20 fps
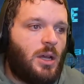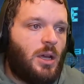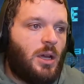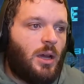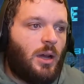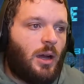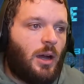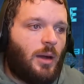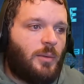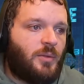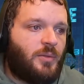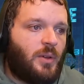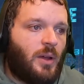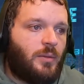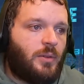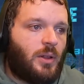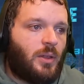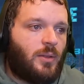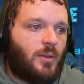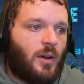Um, if you have
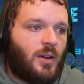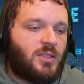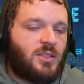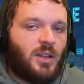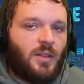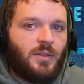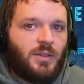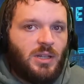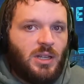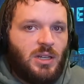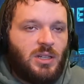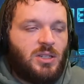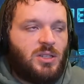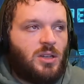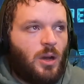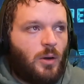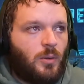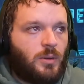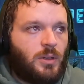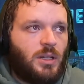any thoughts on needs,
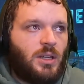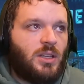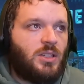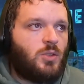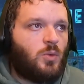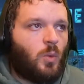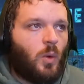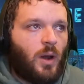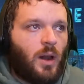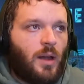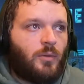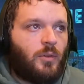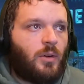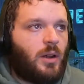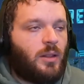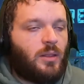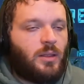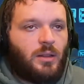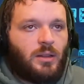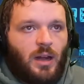don't needs, whatever,
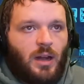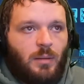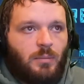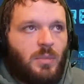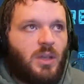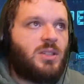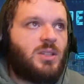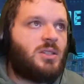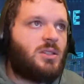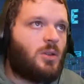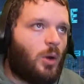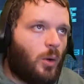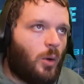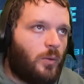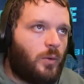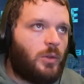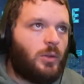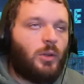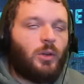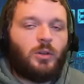anything that I missed,
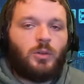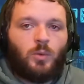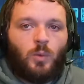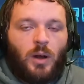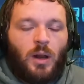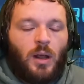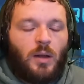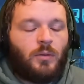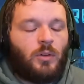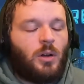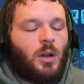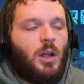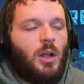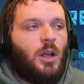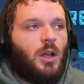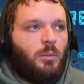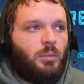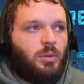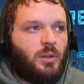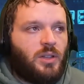overlooked, whatever,
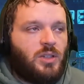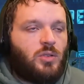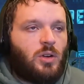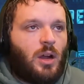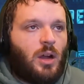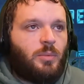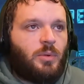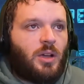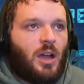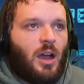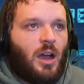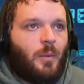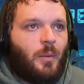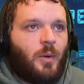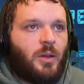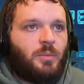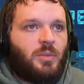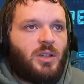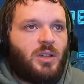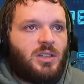please drop a
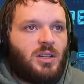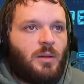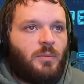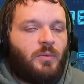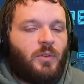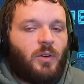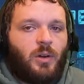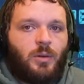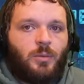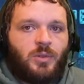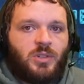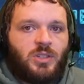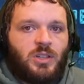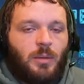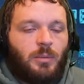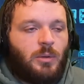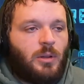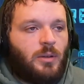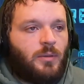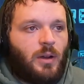comment because I'm very
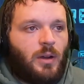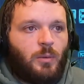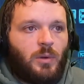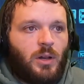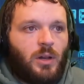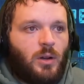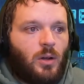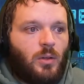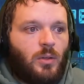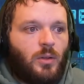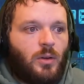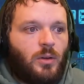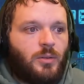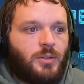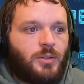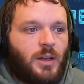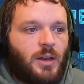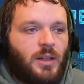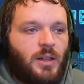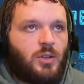receptive. I read all
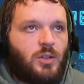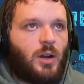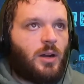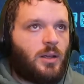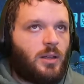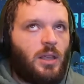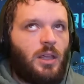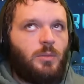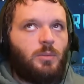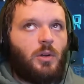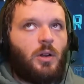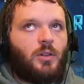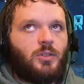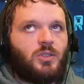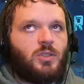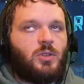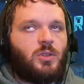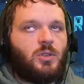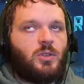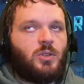those and I try to keep it all
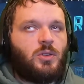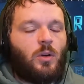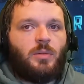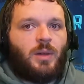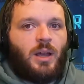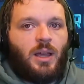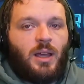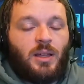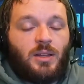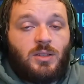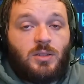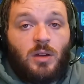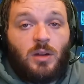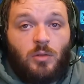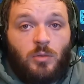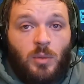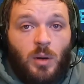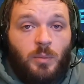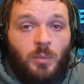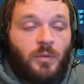stored up in my head so I
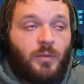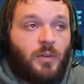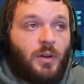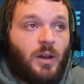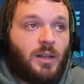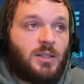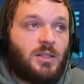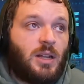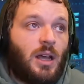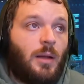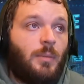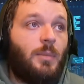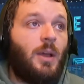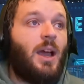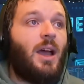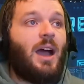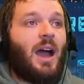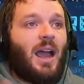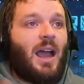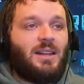remember for next time.
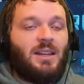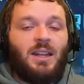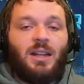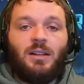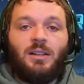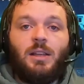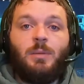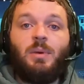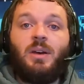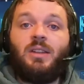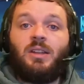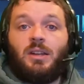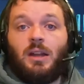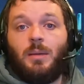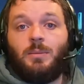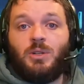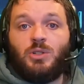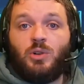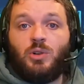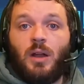Ideally, by the
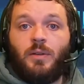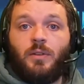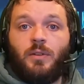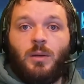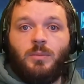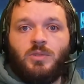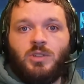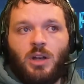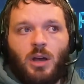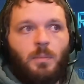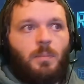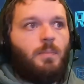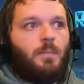time the draft comes up,